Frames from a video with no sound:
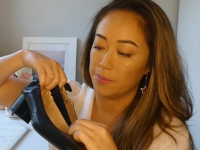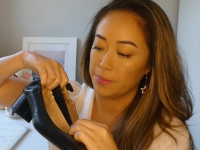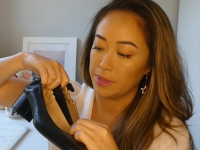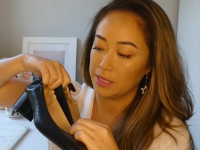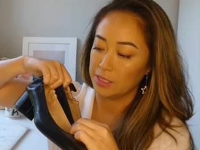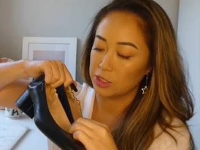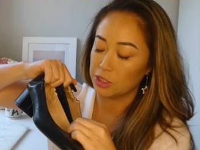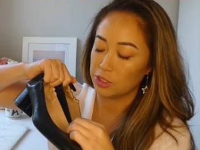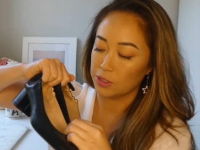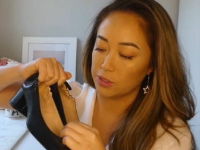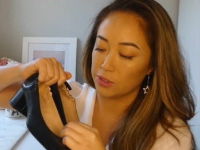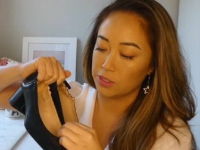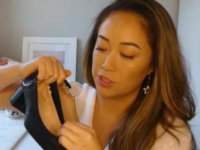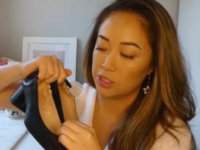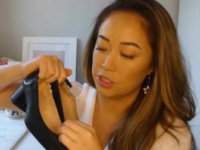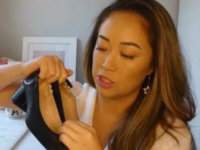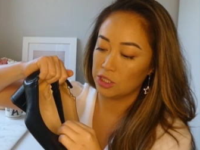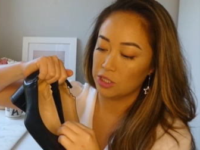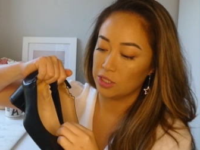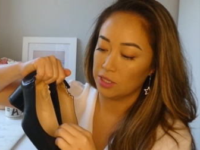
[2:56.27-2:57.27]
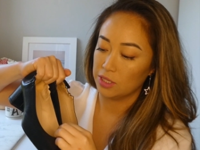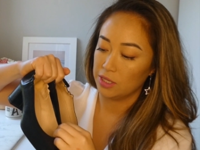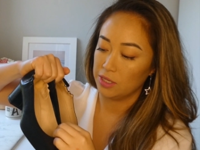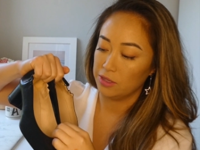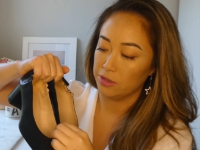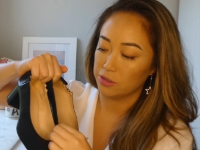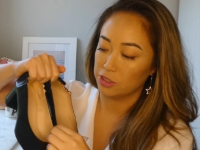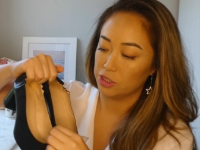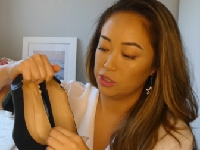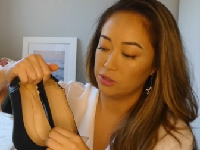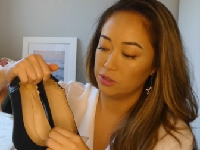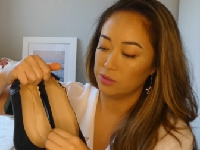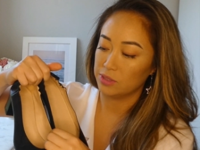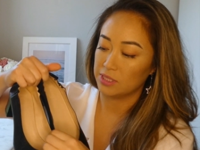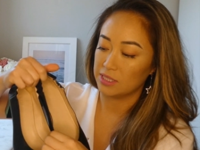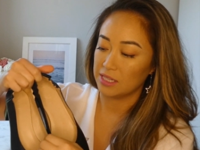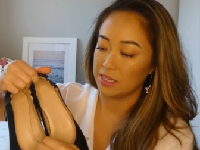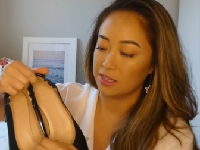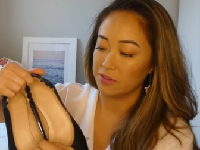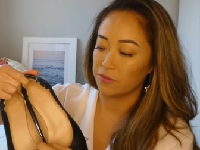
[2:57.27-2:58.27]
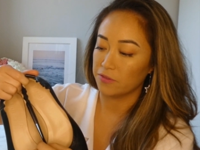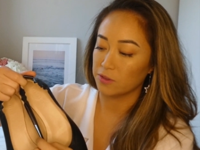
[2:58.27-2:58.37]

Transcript: inserts in your shoes, they,